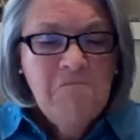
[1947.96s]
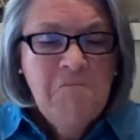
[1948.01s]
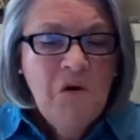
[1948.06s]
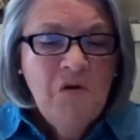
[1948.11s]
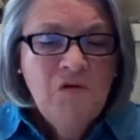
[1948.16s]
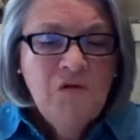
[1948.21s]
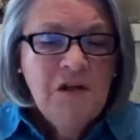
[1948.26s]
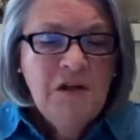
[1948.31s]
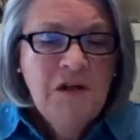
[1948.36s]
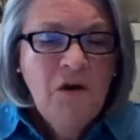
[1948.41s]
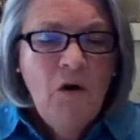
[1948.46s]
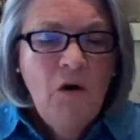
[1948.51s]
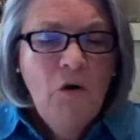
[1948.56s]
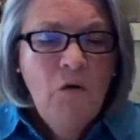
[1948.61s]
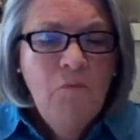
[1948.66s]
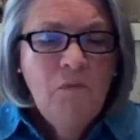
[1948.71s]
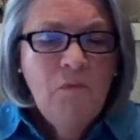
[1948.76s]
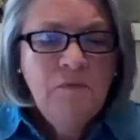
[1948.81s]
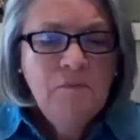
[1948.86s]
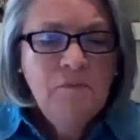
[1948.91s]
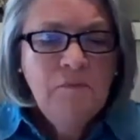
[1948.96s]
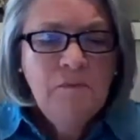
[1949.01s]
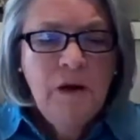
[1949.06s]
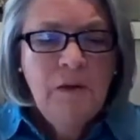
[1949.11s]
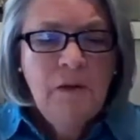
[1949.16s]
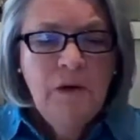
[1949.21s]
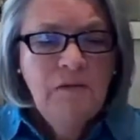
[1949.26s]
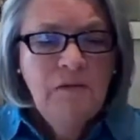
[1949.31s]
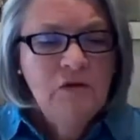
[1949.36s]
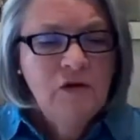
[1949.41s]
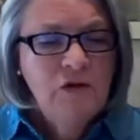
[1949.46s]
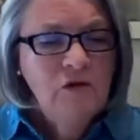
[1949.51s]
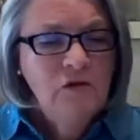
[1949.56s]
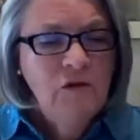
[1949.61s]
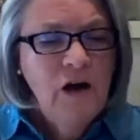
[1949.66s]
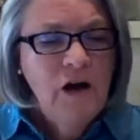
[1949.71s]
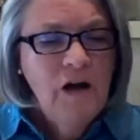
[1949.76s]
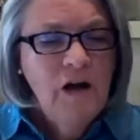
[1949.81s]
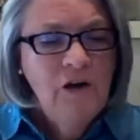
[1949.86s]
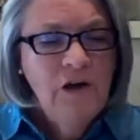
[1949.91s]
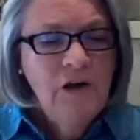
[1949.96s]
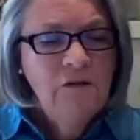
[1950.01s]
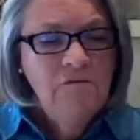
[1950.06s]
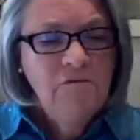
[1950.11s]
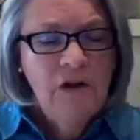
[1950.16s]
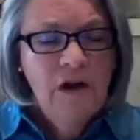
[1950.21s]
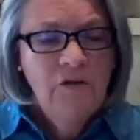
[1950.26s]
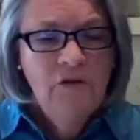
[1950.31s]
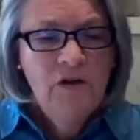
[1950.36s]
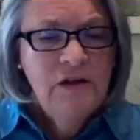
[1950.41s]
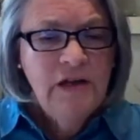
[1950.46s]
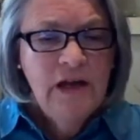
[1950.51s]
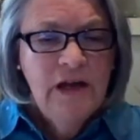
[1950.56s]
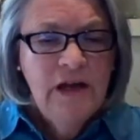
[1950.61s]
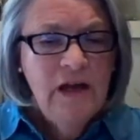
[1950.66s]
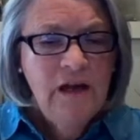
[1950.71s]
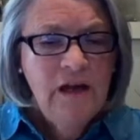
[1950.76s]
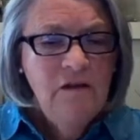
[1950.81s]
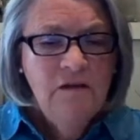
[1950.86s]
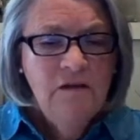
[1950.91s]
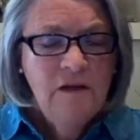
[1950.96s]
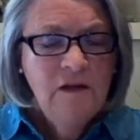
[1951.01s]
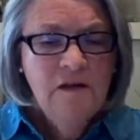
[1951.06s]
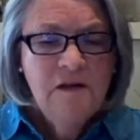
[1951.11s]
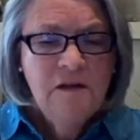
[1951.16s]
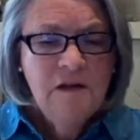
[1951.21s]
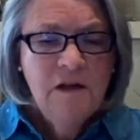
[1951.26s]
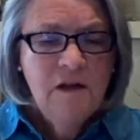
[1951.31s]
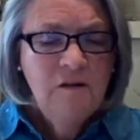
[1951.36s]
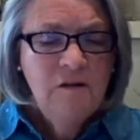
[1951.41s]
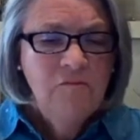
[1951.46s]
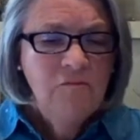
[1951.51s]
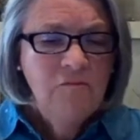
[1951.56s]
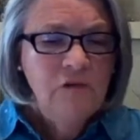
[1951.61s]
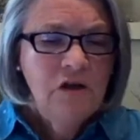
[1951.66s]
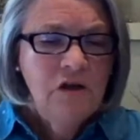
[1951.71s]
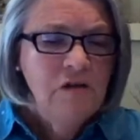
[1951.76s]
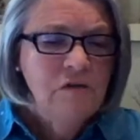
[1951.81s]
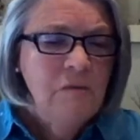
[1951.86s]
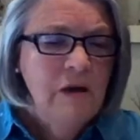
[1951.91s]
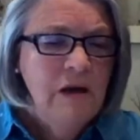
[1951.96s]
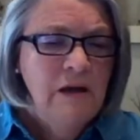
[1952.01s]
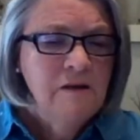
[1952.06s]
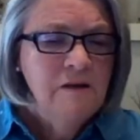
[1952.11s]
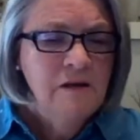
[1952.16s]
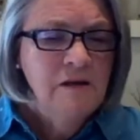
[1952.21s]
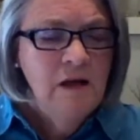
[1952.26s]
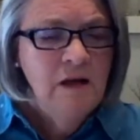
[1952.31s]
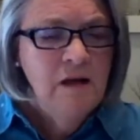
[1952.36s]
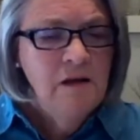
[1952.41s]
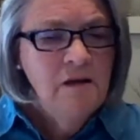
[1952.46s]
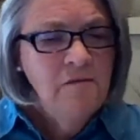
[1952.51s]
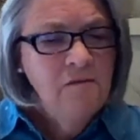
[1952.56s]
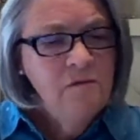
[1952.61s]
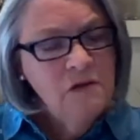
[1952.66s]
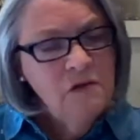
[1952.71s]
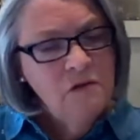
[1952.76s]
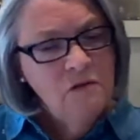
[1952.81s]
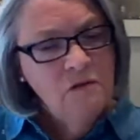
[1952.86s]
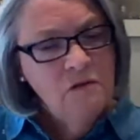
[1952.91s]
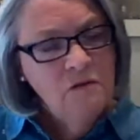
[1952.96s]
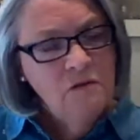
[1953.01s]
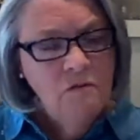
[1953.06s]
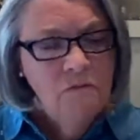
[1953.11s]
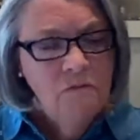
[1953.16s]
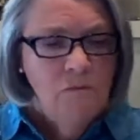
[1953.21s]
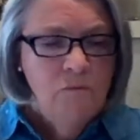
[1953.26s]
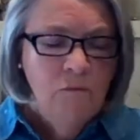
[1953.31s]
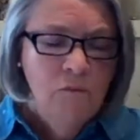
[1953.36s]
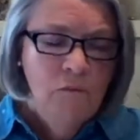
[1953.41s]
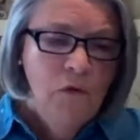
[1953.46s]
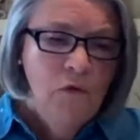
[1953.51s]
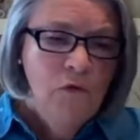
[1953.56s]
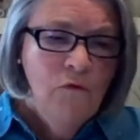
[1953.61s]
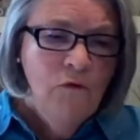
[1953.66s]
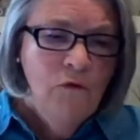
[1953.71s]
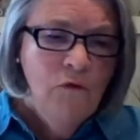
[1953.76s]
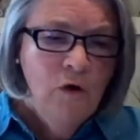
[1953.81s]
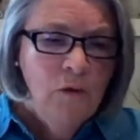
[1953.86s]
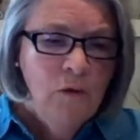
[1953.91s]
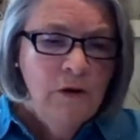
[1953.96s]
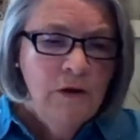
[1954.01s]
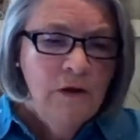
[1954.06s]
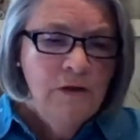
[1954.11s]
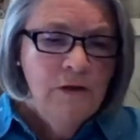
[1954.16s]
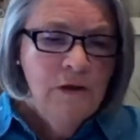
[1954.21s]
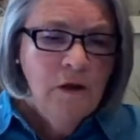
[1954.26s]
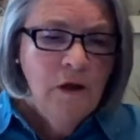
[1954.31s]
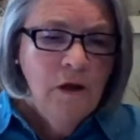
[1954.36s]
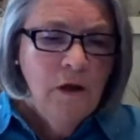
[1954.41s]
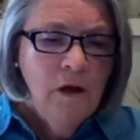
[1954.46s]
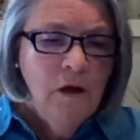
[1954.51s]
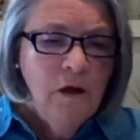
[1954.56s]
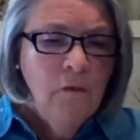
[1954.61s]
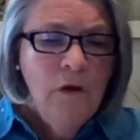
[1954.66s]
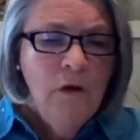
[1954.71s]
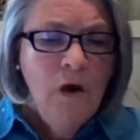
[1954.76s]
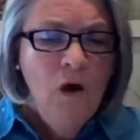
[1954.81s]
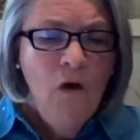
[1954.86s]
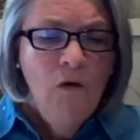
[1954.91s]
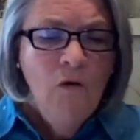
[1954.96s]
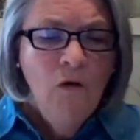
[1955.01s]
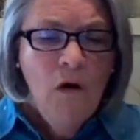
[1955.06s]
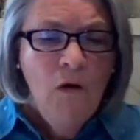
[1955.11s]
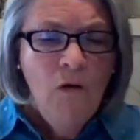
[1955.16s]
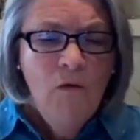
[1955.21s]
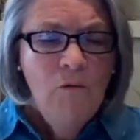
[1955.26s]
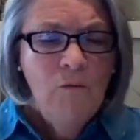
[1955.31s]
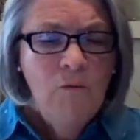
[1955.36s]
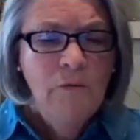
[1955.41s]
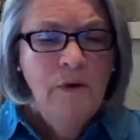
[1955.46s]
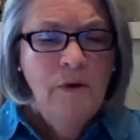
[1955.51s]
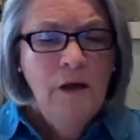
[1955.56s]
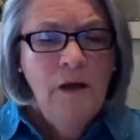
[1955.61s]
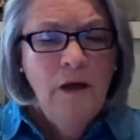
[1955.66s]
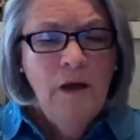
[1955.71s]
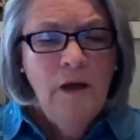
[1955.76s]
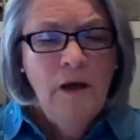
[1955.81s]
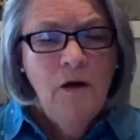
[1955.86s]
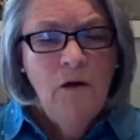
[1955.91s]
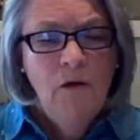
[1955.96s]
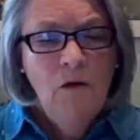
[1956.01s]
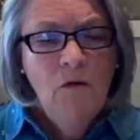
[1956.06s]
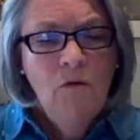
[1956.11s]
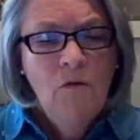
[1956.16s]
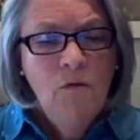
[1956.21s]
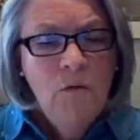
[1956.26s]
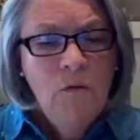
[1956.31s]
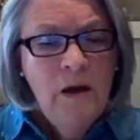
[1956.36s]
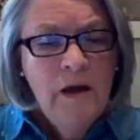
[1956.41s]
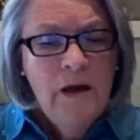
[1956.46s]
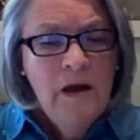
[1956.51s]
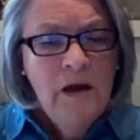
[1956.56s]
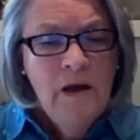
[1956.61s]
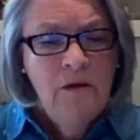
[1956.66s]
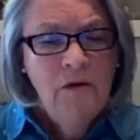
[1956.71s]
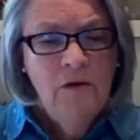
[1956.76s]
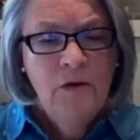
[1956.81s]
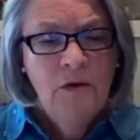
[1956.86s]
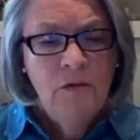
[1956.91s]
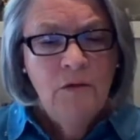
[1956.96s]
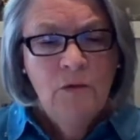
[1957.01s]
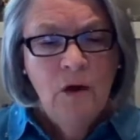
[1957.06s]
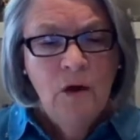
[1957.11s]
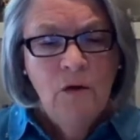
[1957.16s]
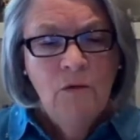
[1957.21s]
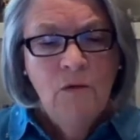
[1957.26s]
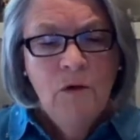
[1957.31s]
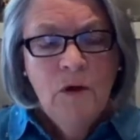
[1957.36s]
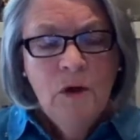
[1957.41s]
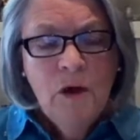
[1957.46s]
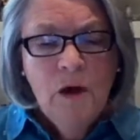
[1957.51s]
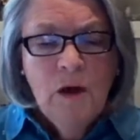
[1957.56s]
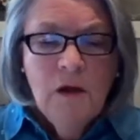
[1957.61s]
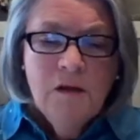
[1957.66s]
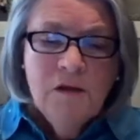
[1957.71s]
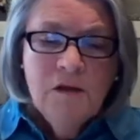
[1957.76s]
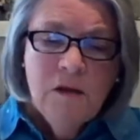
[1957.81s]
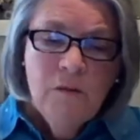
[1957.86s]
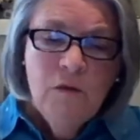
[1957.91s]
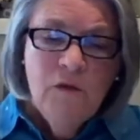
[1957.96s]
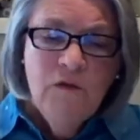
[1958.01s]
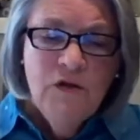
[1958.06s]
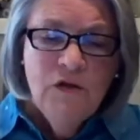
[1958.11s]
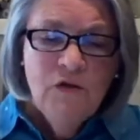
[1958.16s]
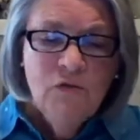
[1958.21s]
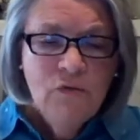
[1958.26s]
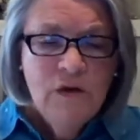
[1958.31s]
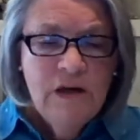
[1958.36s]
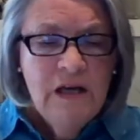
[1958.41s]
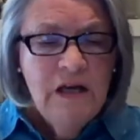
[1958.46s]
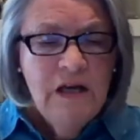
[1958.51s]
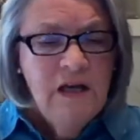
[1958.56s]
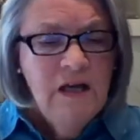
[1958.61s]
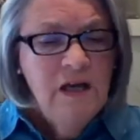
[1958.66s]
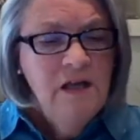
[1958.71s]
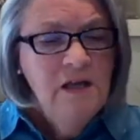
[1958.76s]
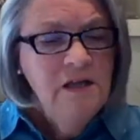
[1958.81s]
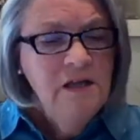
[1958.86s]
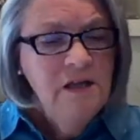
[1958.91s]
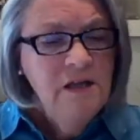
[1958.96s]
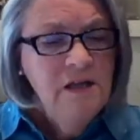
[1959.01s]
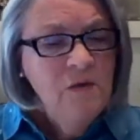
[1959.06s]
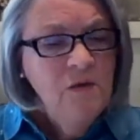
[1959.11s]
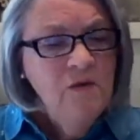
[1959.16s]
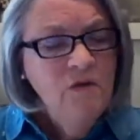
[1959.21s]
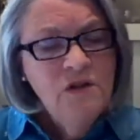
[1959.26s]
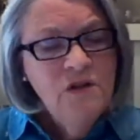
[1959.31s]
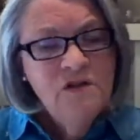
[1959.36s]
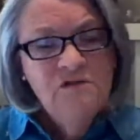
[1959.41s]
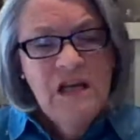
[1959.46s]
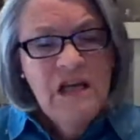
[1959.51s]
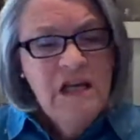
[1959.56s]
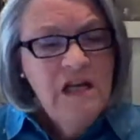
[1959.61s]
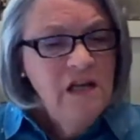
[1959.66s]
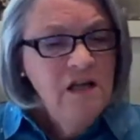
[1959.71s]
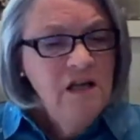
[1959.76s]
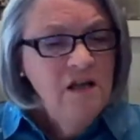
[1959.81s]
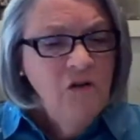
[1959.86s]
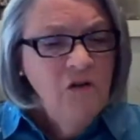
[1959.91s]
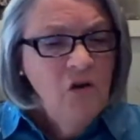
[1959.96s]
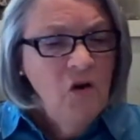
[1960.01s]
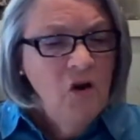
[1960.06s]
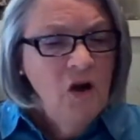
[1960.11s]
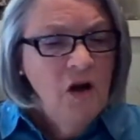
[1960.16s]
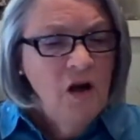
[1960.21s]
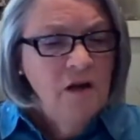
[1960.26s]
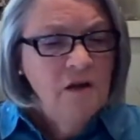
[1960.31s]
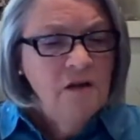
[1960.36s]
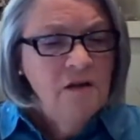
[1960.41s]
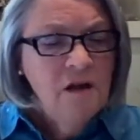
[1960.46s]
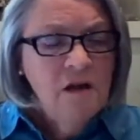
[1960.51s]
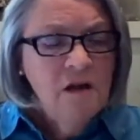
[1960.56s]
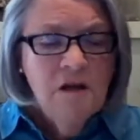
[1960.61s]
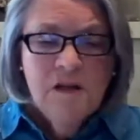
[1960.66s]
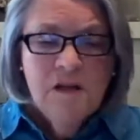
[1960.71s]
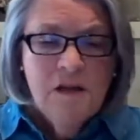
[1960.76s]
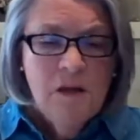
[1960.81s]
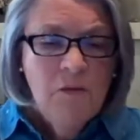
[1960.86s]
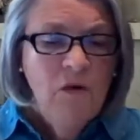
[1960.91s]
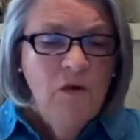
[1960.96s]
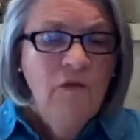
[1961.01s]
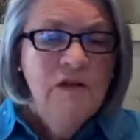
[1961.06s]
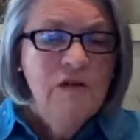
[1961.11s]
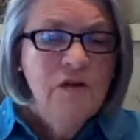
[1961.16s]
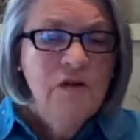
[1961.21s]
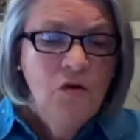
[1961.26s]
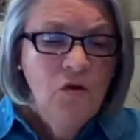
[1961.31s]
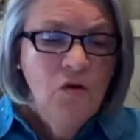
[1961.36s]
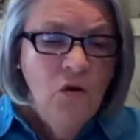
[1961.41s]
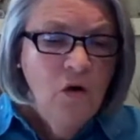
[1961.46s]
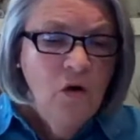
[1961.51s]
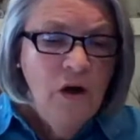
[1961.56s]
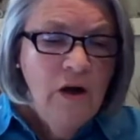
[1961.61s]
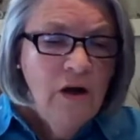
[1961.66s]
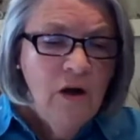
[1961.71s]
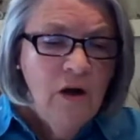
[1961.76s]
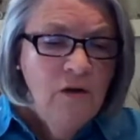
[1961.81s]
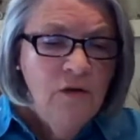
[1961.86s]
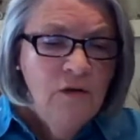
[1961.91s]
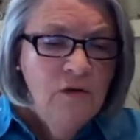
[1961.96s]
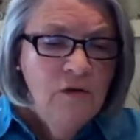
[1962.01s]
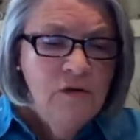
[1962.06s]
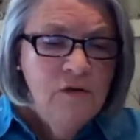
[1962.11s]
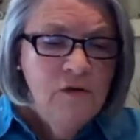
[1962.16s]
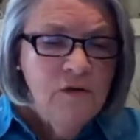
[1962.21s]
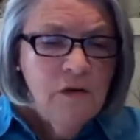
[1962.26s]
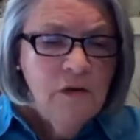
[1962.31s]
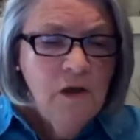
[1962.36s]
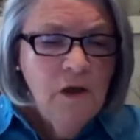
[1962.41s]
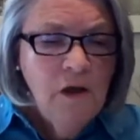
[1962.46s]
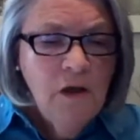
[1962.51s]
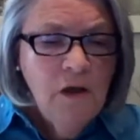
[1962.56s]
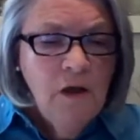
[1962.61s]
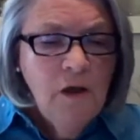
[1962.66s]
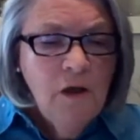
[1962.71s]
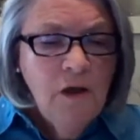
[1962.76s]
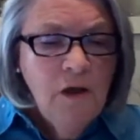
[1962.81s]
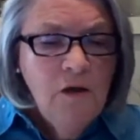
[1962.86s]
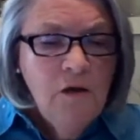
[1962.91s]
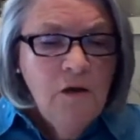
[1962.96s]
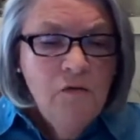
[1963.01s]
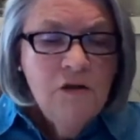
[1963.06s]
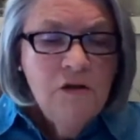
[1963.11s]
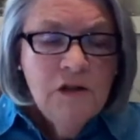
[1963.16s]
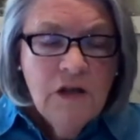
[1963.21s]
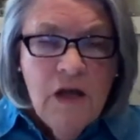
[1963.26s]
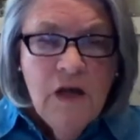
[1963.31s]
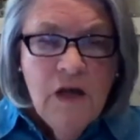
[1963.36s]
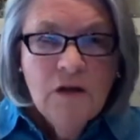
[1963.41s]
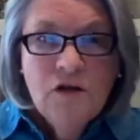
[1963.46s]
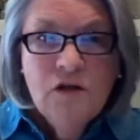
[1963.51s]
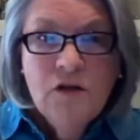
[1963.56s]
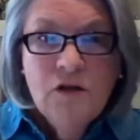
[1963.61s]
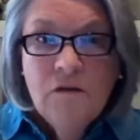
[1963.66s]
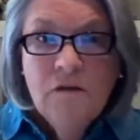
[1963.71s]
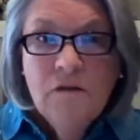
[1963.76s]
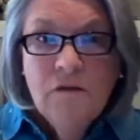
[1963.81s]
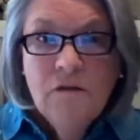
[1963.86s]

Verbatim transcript: mostly cope about surviving every day, things that just make days move forward. We all cope in our own way here, you know. Some of us read, some of us eat a lot, some of us annoy others. You sketch.